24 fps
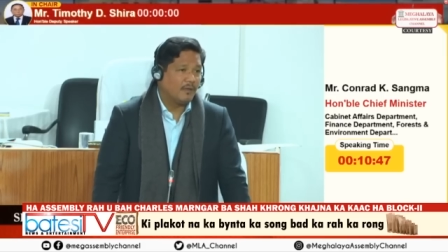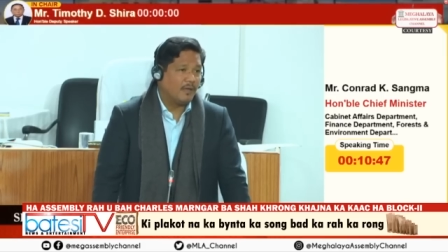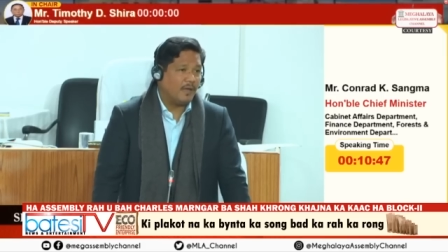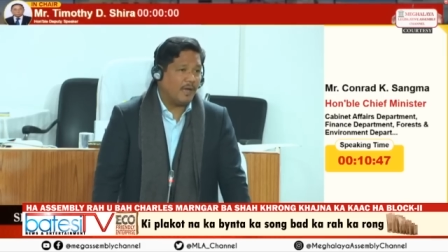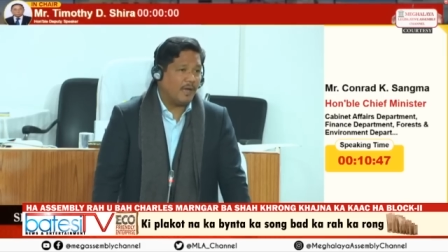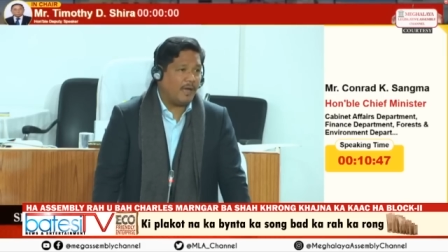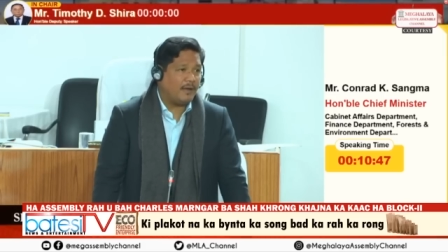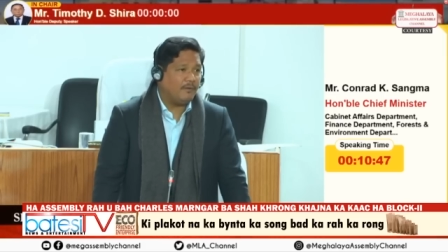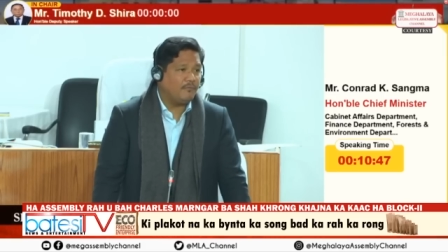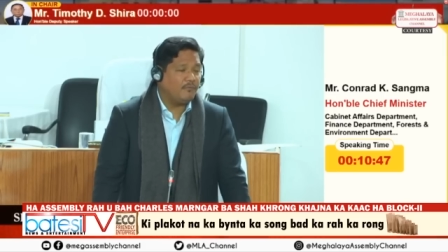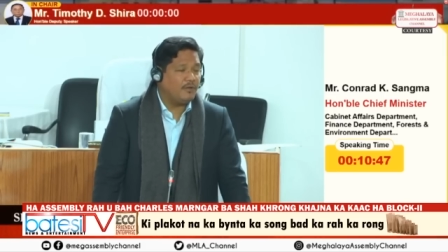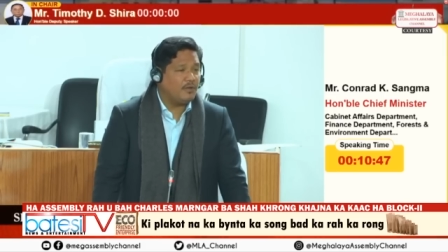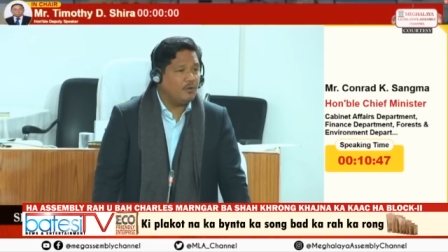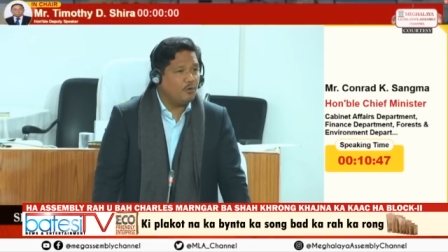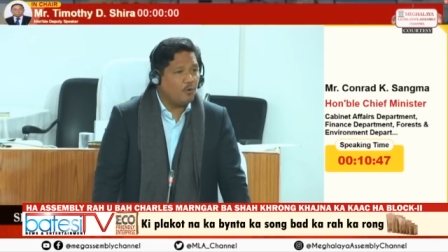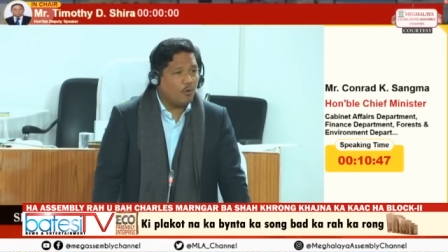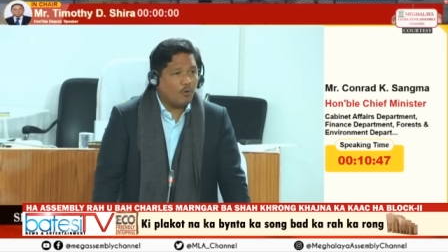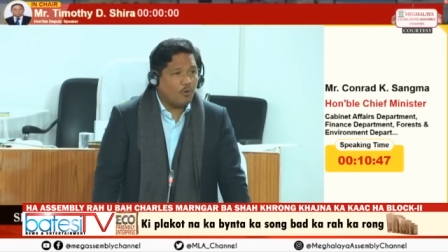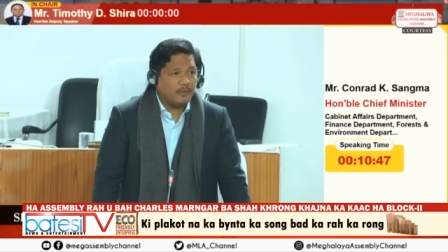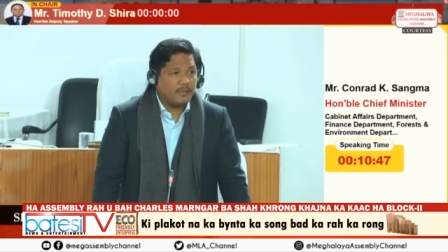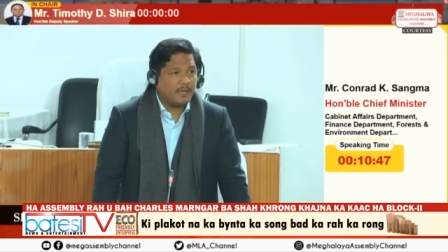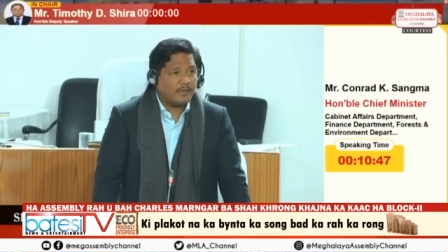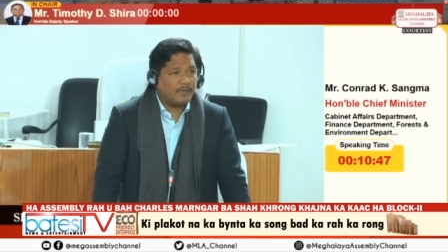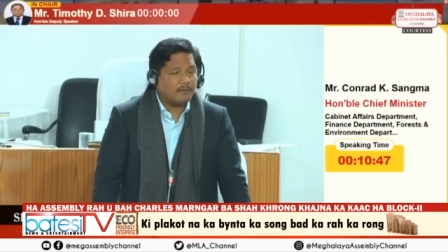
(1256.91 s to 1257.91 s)
And we
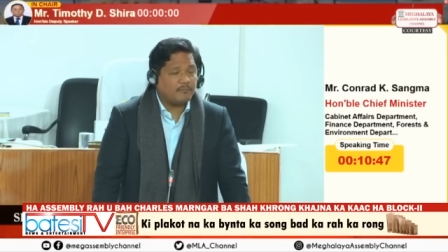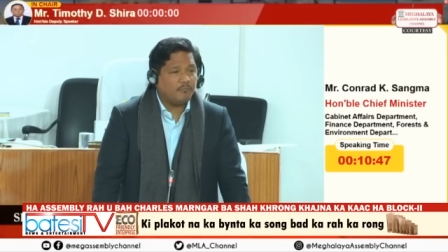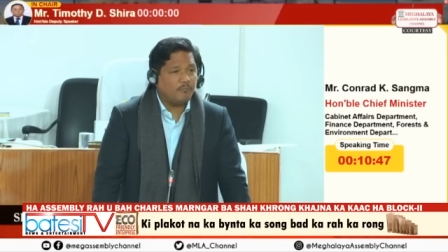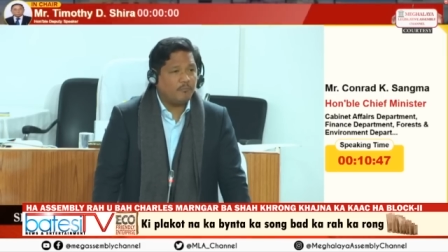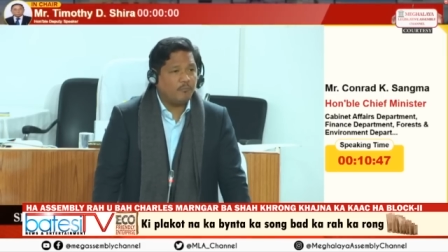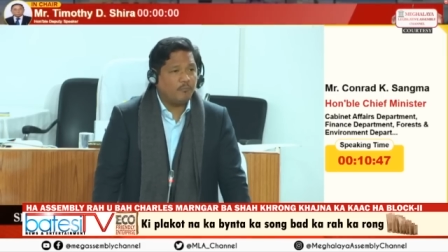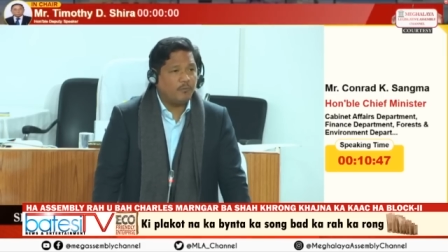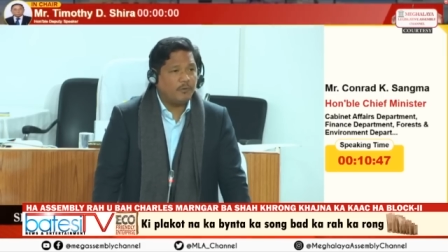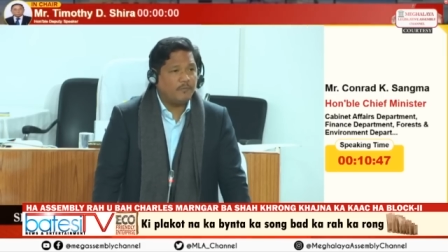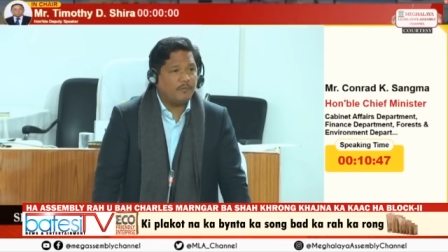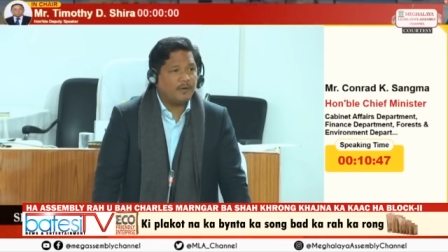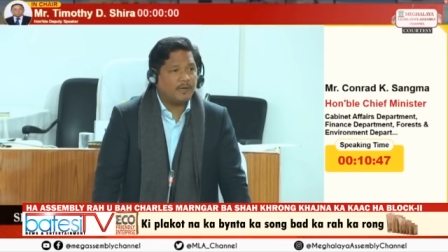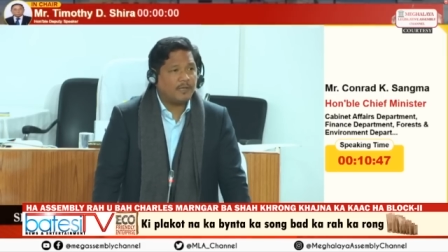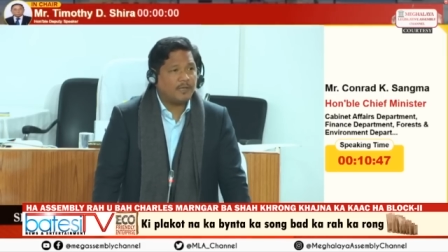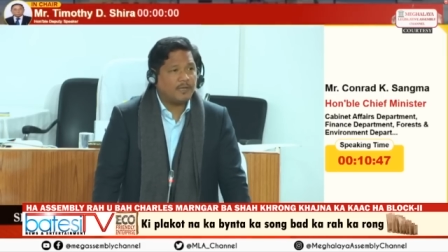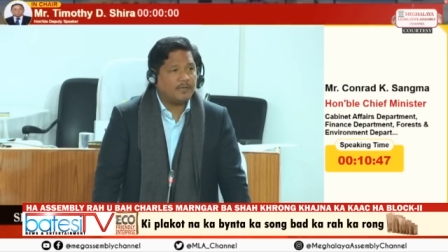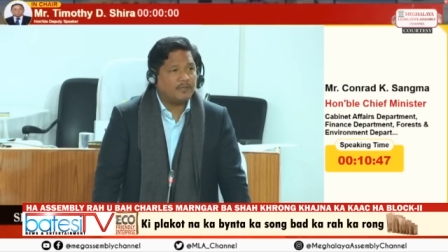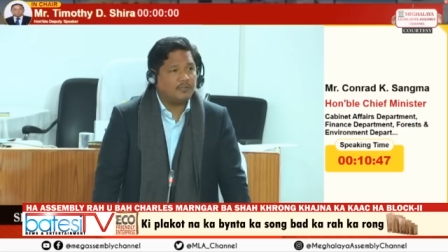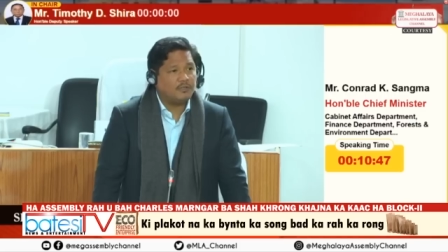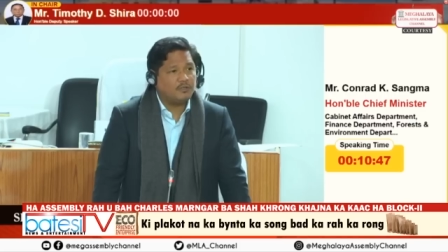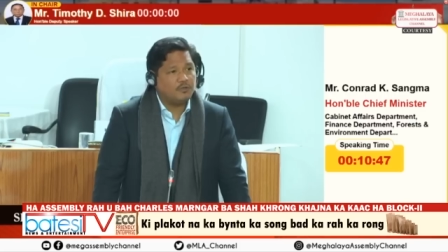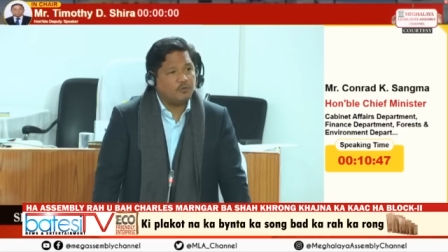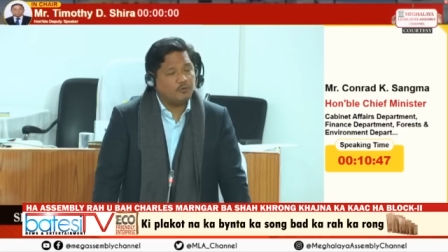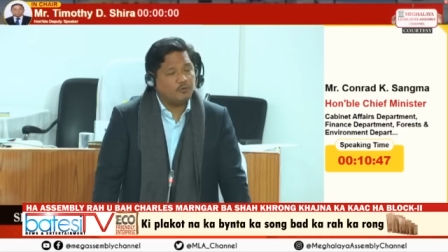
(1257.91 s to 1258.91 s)
know that we will
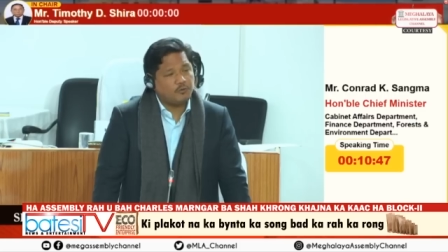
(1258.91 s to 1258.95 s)
continue